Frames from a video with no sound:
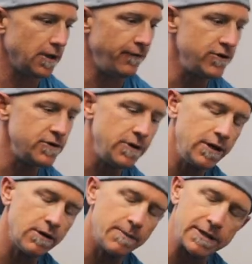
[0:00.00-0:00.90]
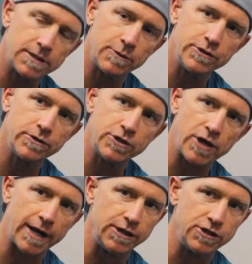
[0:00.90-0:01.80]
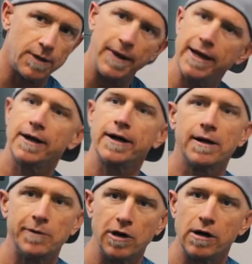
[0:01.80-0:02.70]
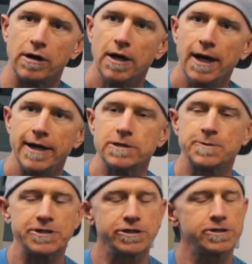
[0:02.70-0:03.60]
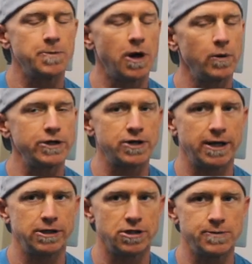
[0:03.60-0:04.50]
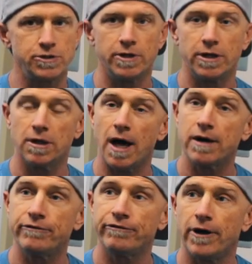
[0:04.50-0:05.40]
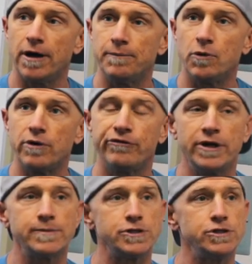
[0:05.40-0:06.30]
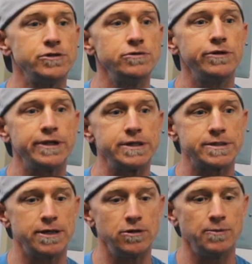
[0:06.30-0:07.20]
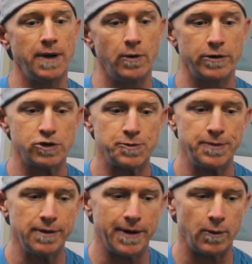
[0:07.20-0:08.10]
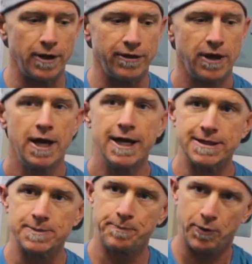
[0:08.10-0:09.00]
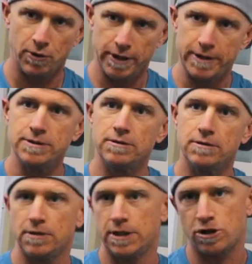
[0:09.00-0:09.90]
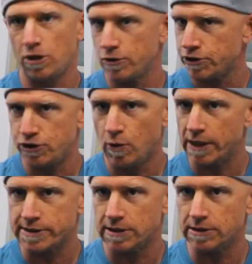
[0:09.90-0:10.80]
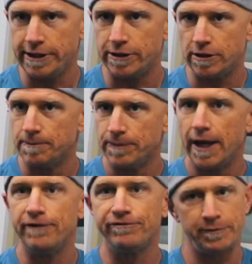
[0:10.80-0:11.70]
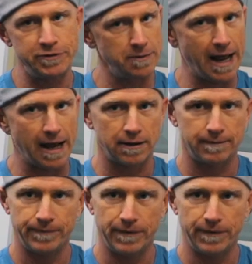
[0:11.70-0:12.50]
If you hear about someone doing a tracking jump, hey, can I come along? And especially small weight tracking jumps, you get a lot of more freedom to do things that you might want to experiment with, is pull in as close as you want to the leader and flip to your back,